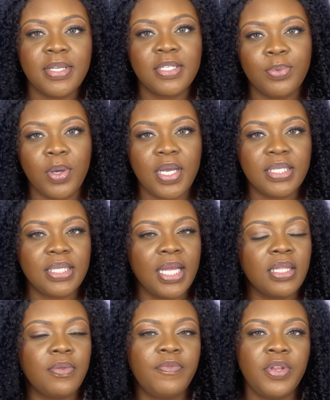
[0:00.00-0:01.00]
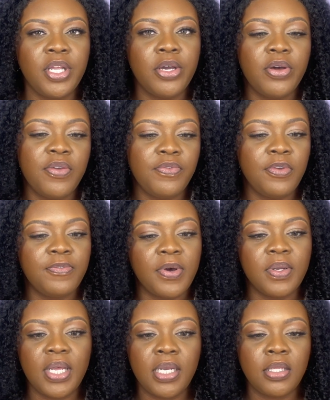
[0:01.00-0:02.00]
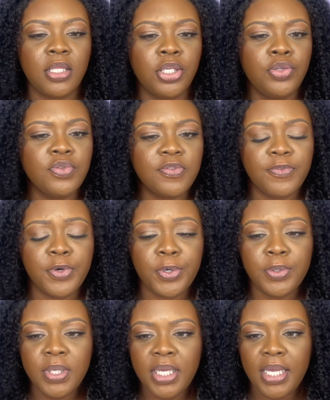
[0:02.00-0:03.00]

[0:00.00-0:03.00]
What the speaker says: as well as like the video if you found anything useful,